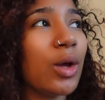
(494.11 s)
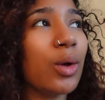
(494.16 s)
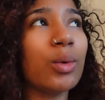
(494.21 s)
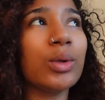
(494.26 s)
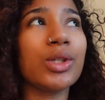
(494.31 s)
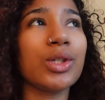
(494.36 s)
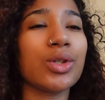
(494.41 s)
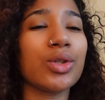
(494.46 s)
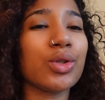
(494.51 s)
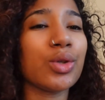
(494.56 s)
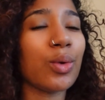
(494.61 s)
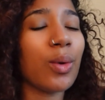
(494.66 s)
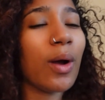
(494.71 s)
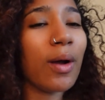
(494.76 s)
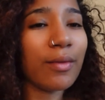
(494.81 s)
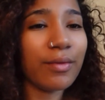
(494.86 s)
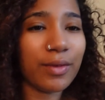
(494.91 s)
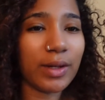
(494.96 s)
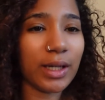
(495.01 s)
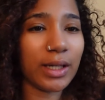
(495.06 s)
which is so
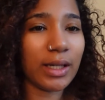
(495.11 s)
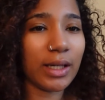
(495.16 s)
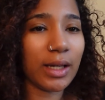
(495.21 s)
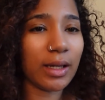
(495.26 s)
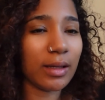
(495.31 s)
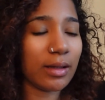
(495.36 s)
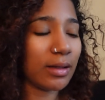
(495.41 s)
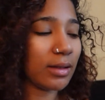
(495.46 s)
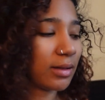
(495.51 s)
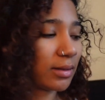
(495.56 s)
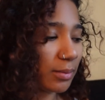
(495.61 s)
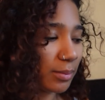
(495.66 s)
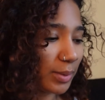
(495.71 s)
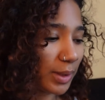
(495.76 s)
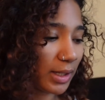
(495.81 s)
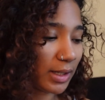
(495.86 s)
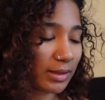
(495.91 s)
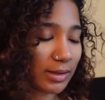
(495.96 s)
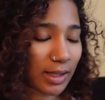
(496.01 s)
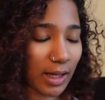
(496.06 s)
convenient
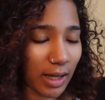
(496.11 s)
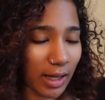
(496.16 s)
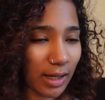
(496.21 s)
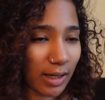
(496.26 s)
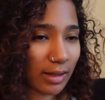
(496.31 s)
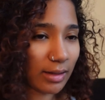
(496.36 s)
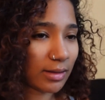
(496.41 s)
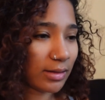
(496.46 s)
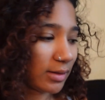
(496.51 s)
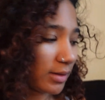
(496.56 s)
being that